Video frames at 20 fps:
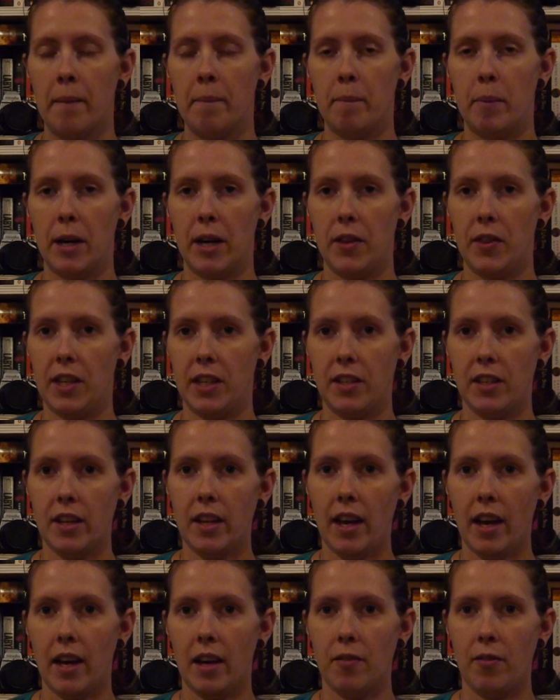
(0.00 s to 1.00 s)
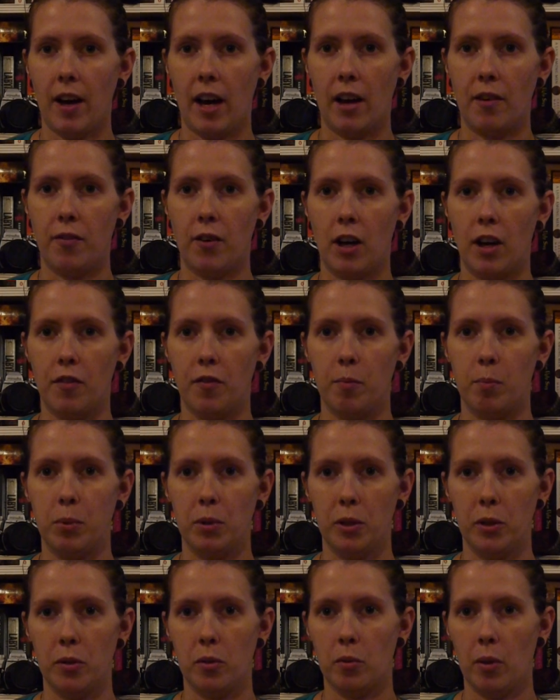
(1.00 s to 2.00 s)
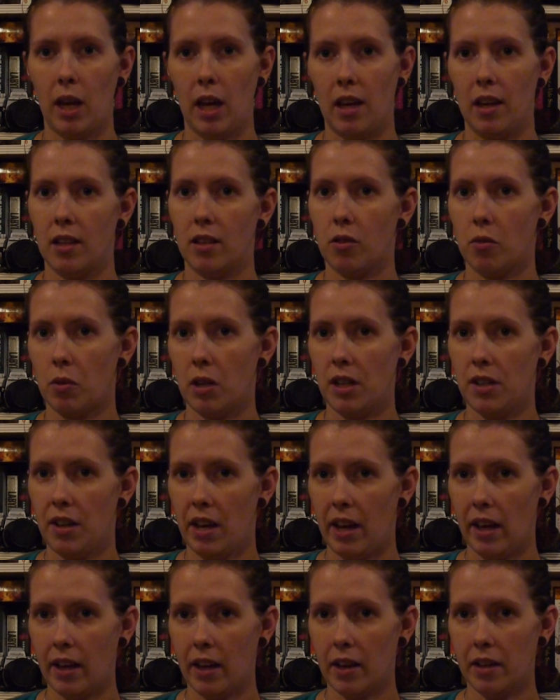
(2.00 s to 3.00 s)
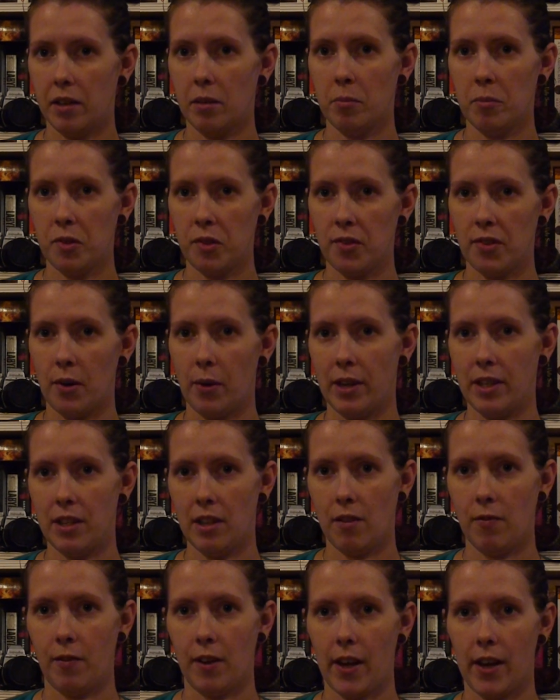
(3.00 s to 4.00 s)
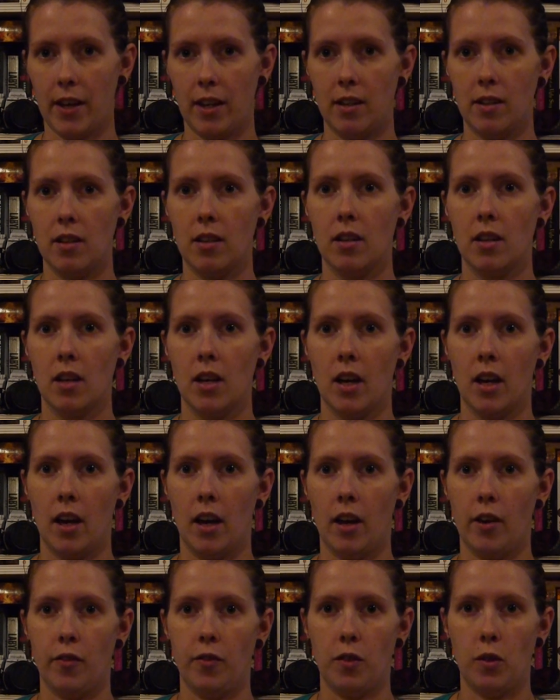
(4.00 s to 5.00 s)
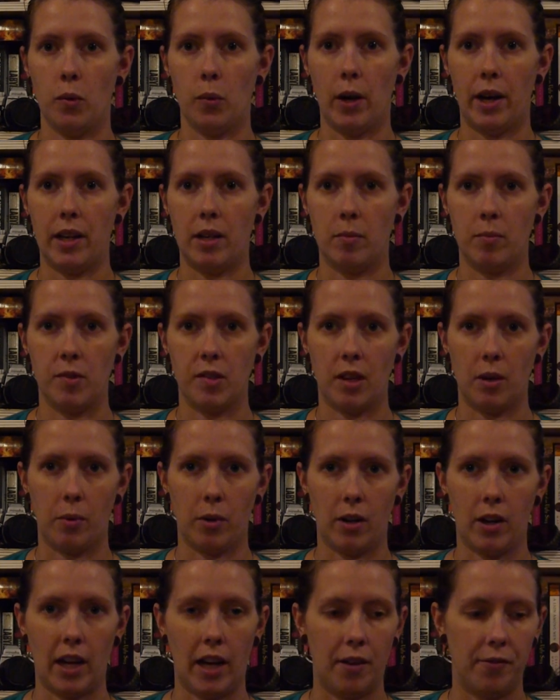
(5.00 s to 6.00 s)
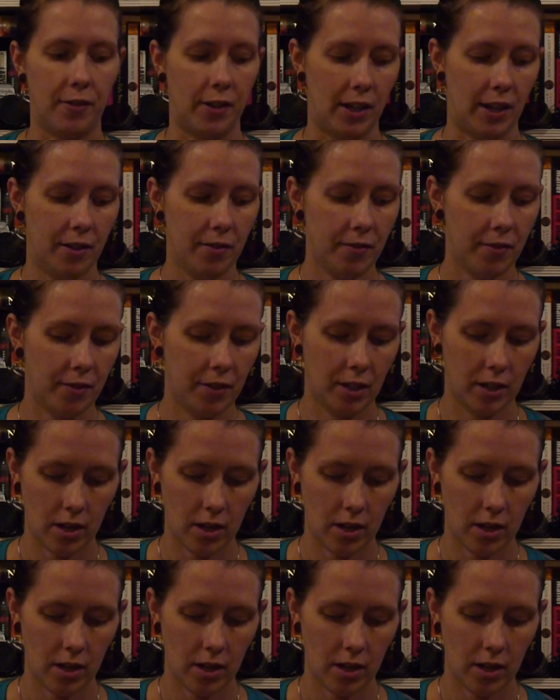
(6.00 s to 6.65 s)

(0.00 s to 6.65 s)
but they did have half off blue and green tag items, so I did find a few items that were half off.